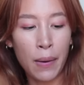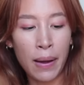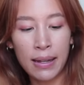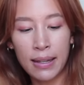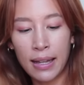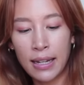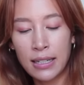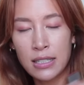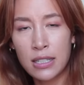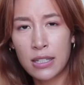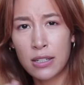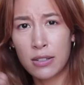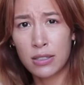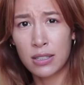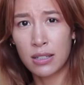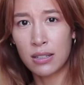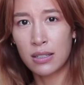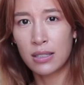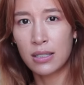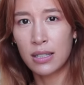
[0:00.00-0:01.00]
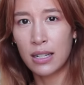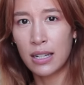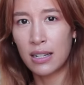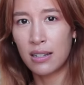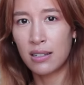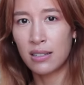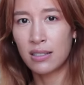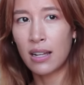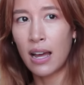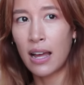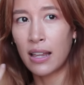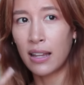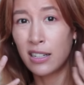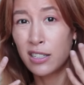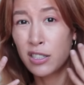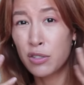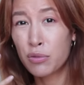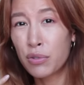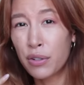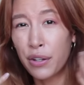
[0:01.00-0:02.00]
I like to use this is I like
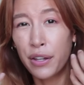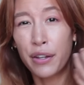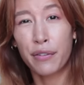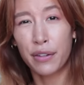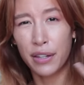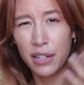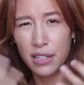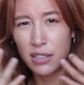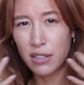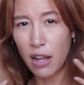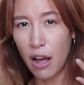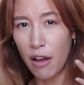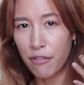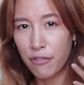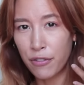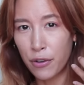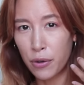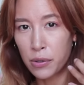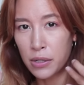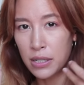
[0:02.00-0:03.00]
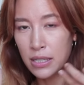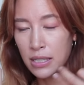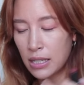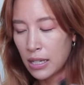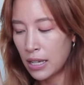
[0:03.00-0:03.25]
to really soft focus